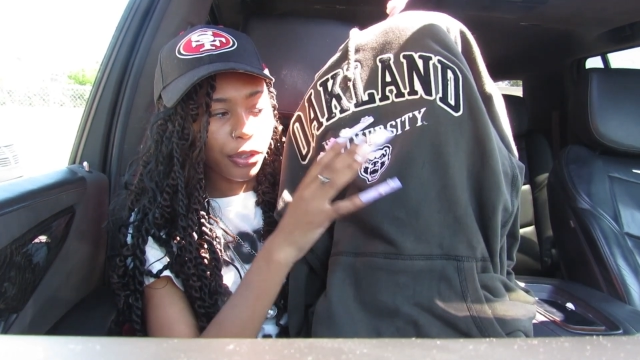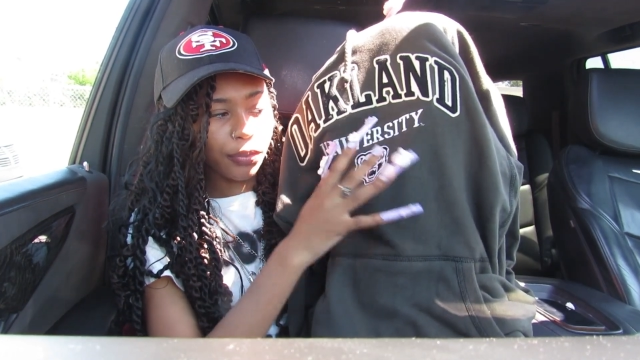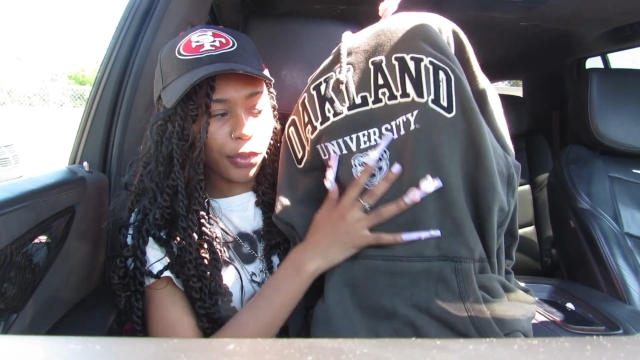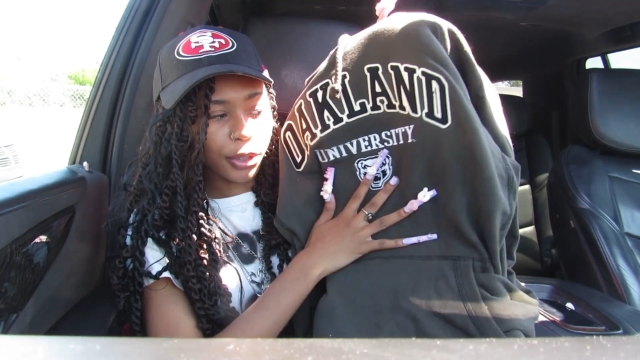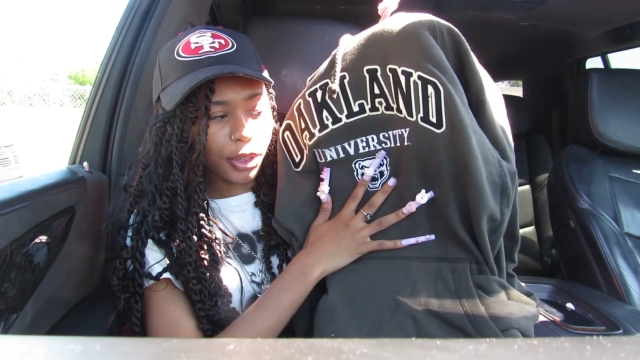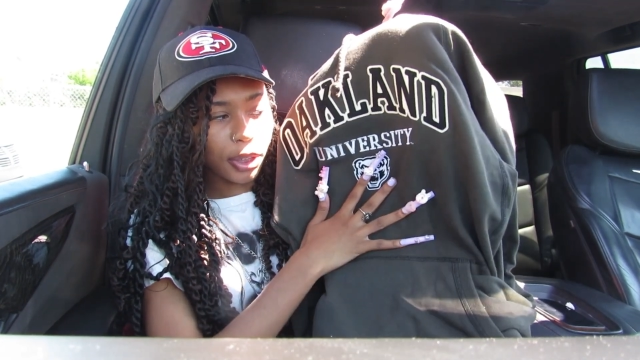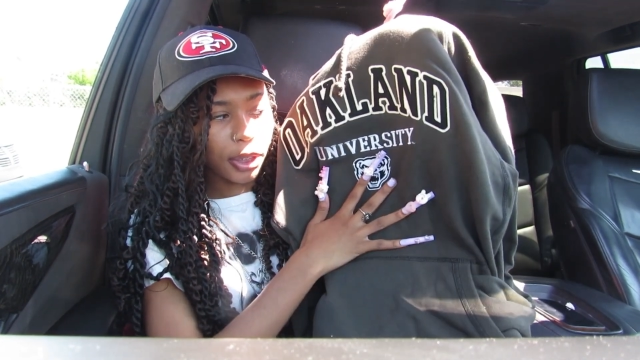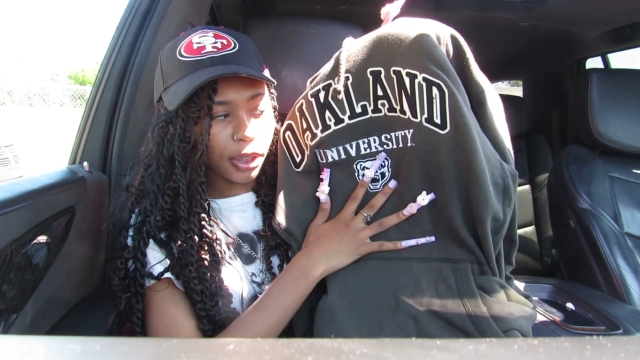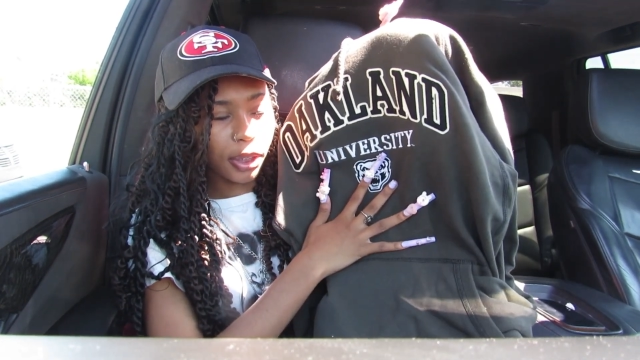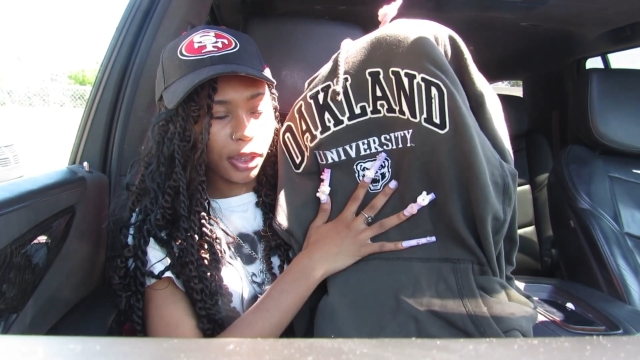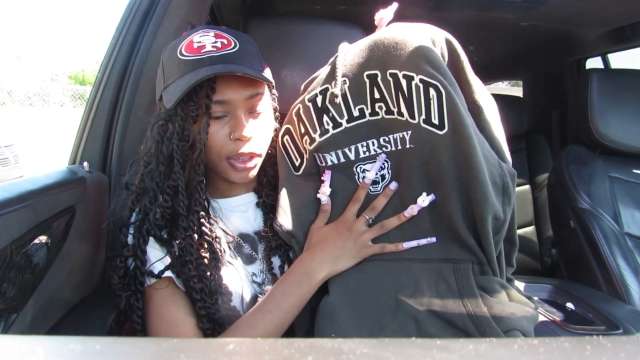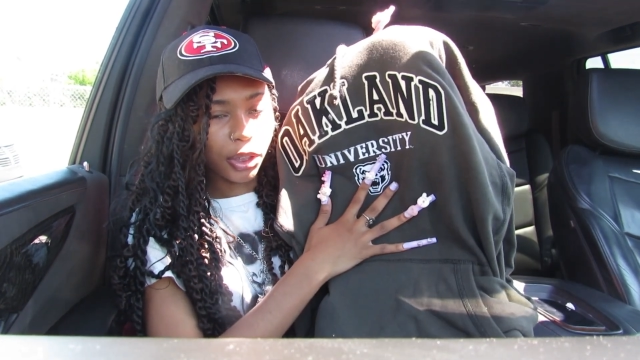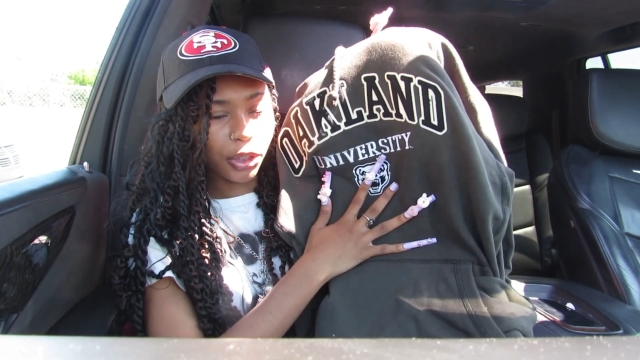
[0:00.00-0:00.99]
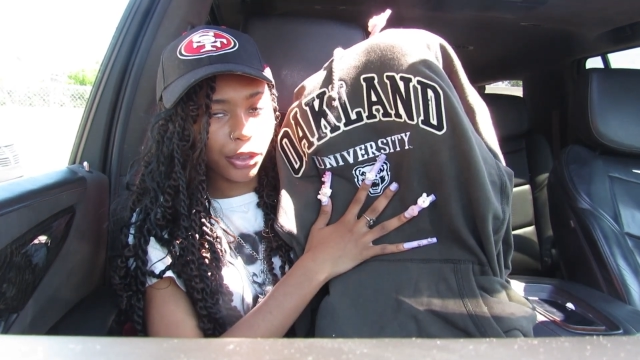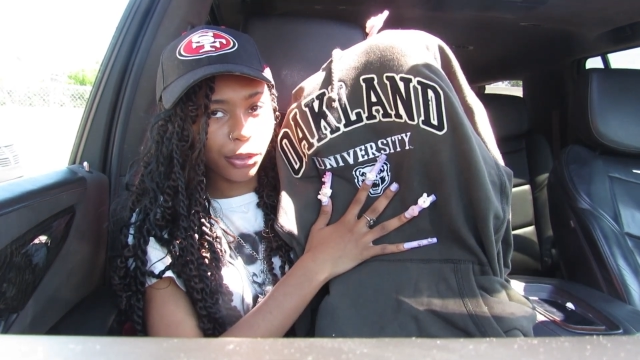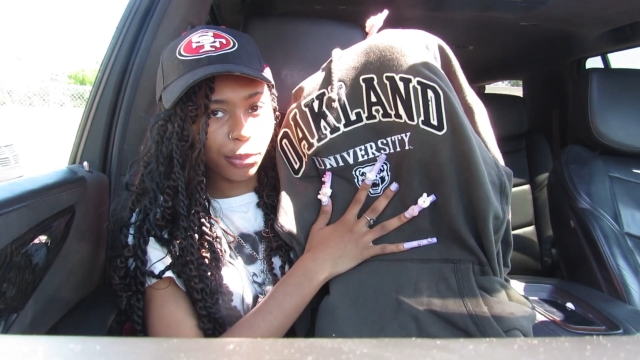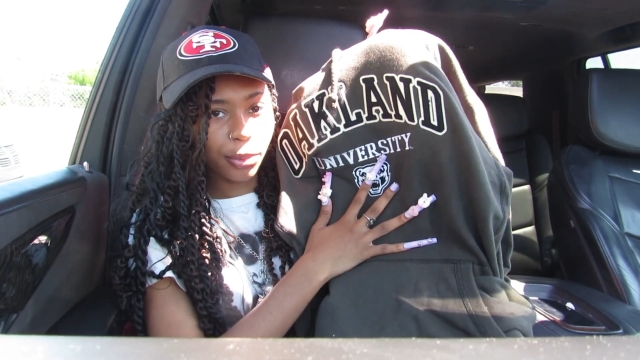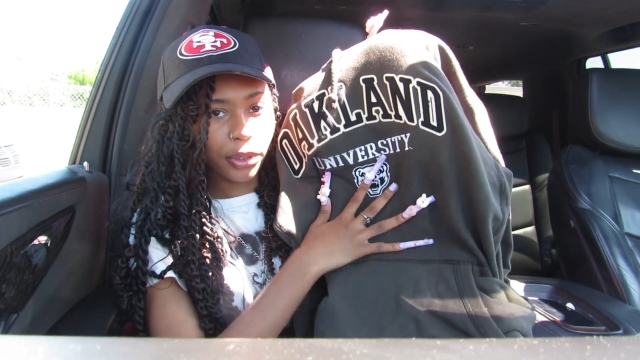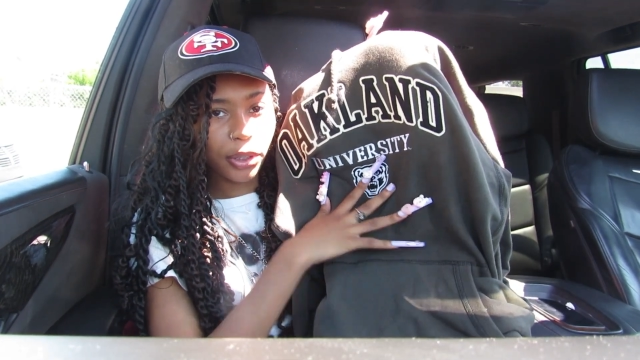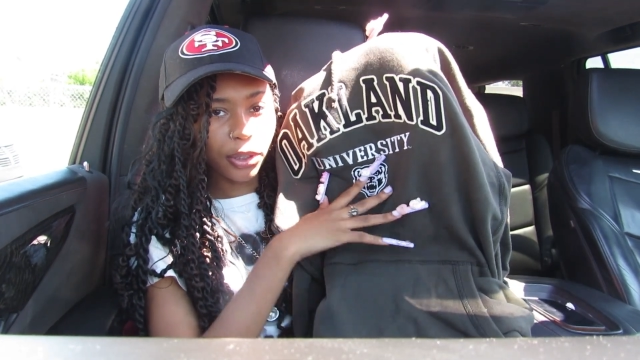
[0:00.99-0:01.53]
University hoodie. It's
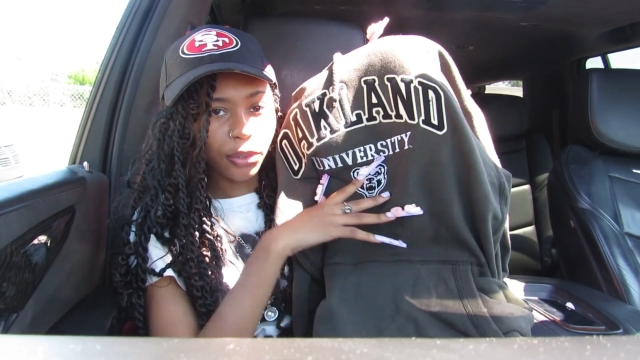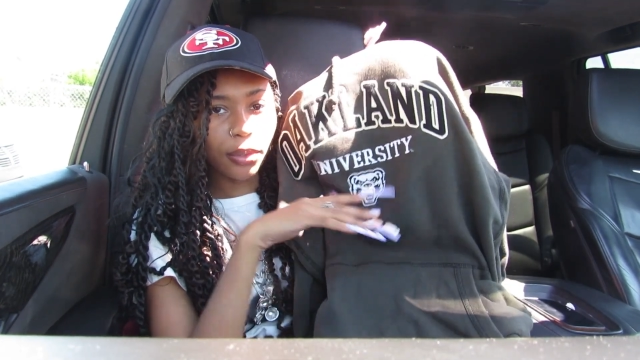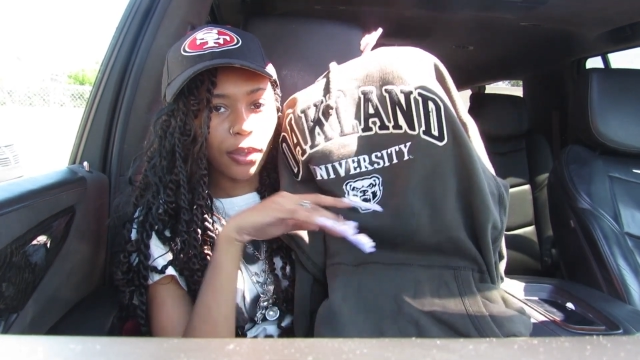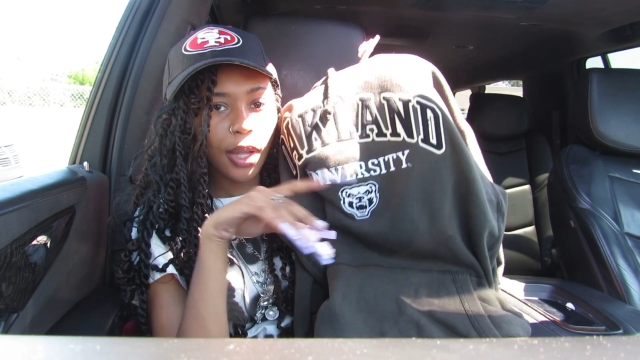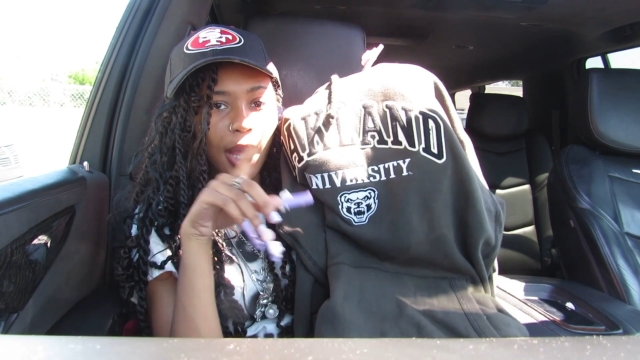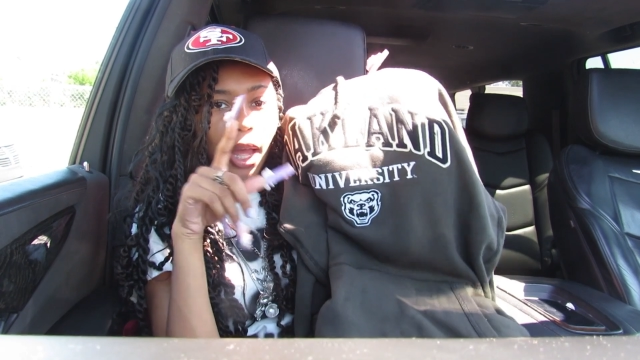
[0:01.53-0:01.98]
super cute.